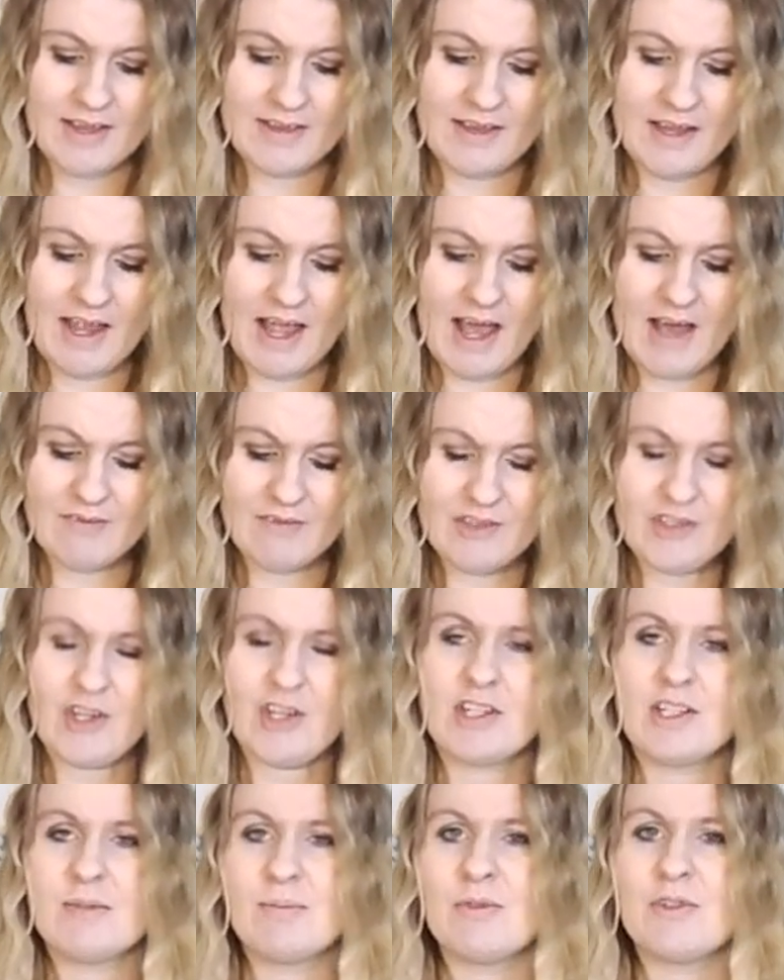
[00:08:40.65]
They have
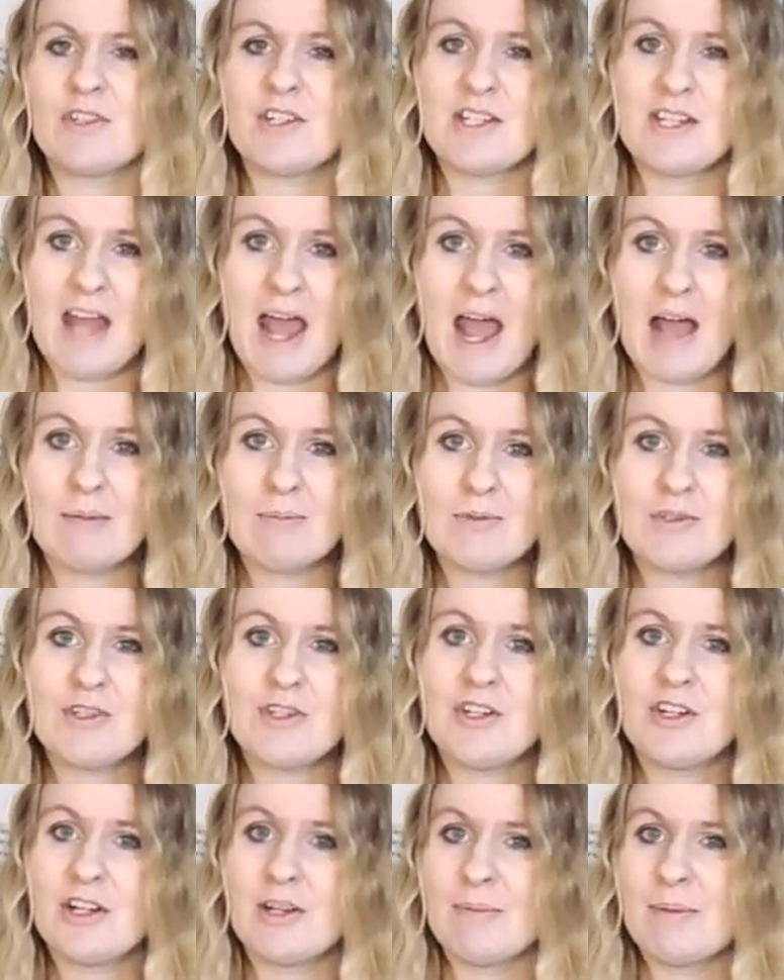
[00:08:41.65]
adjustable snaps,
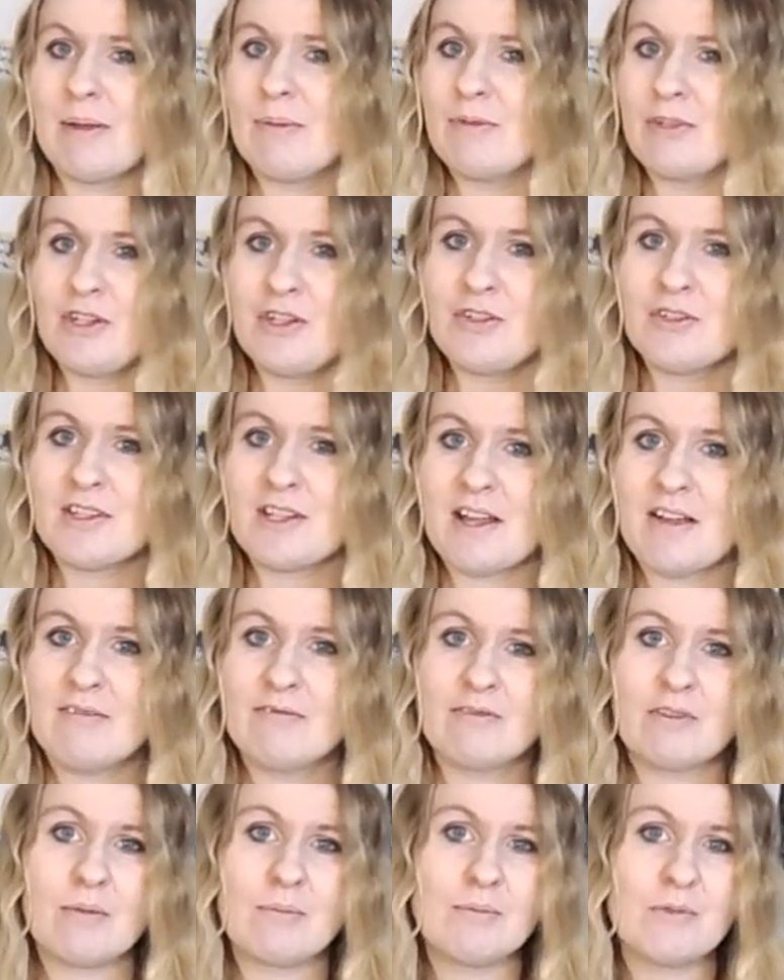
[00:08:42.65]
so you're gonna be able to use
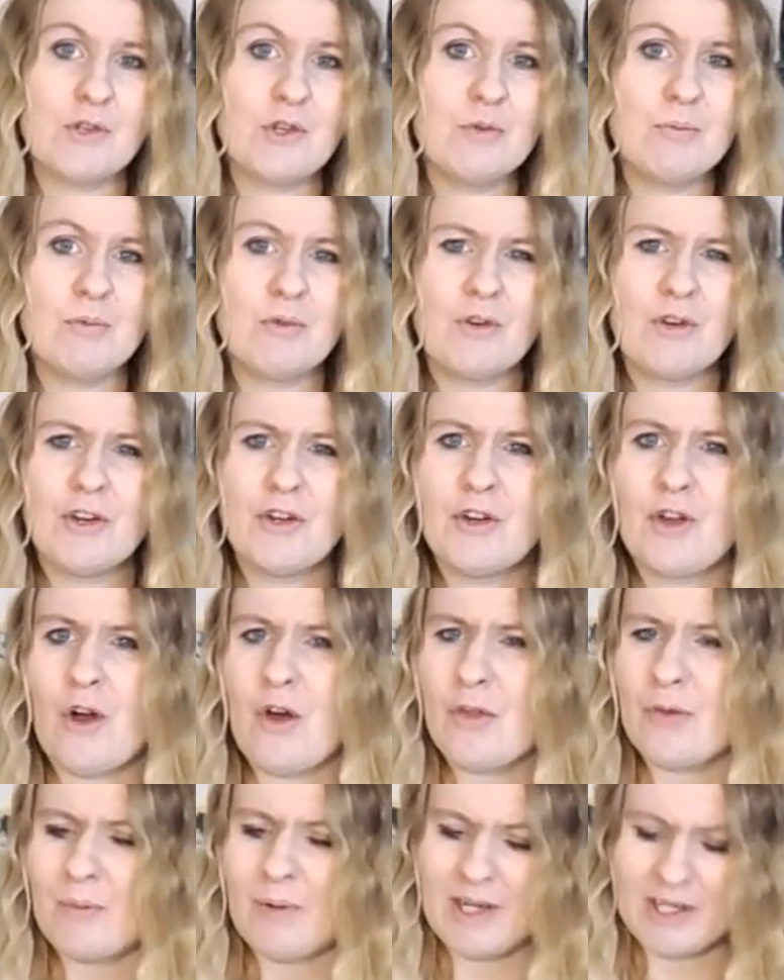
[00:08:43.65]
them from newborn
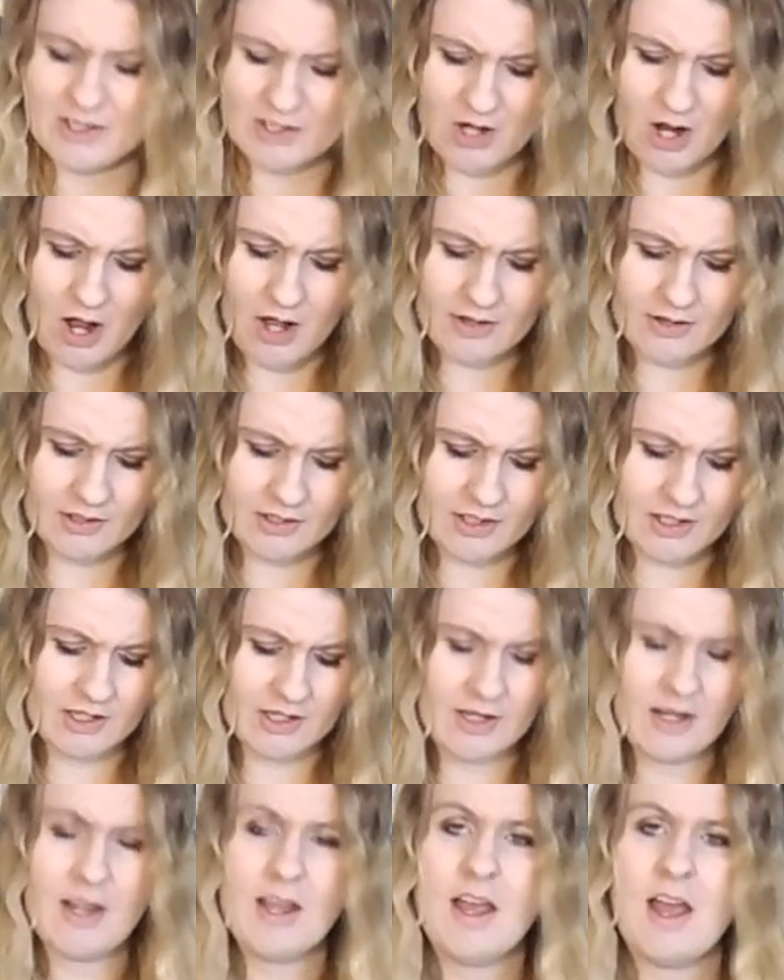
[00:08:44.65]
all the way to
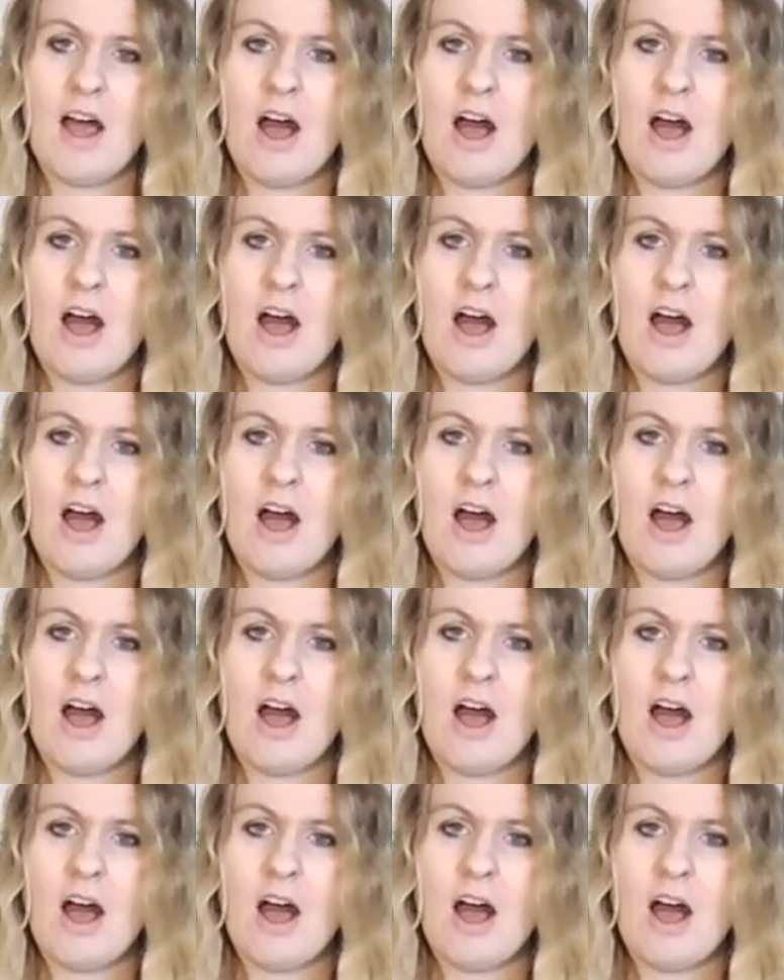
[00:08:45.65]
toddler.